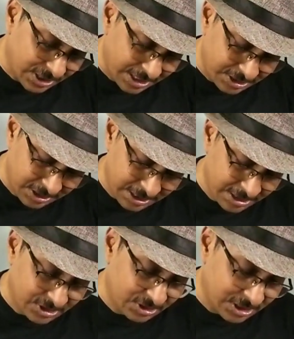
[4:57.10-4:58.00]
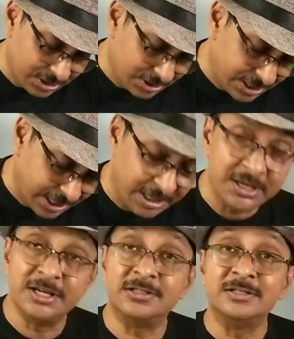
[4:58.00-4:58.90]
that he cuts the deck
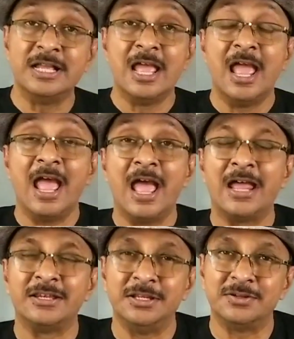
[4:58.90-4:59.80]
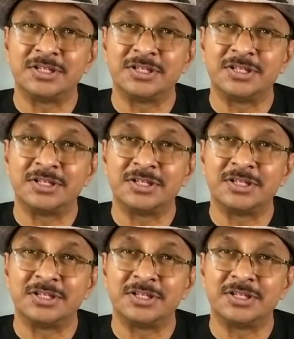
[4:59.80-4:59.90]
here and you